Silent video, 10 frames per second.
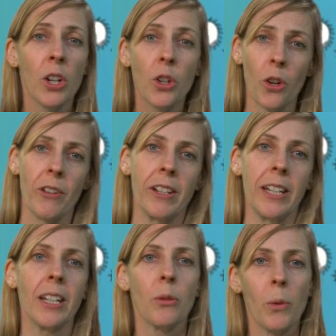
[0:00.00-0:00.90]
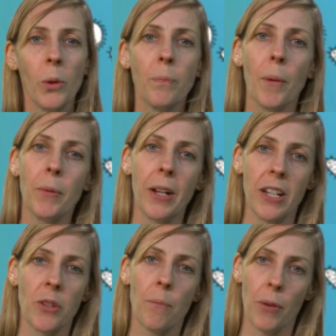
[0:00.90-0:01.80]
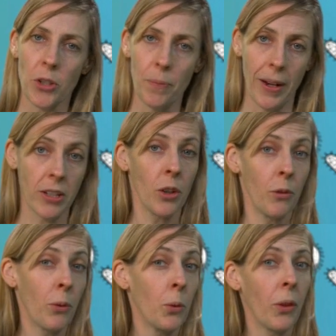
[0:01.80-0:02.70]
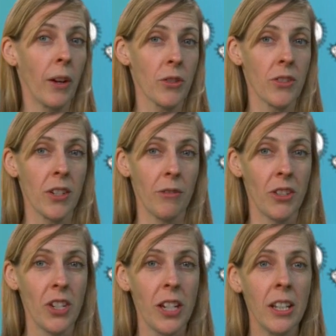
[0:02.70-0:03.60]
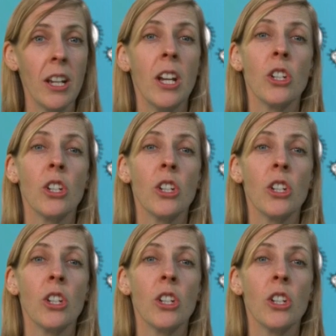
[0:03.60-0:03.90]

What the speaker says: Currently, the world population prospect of 2017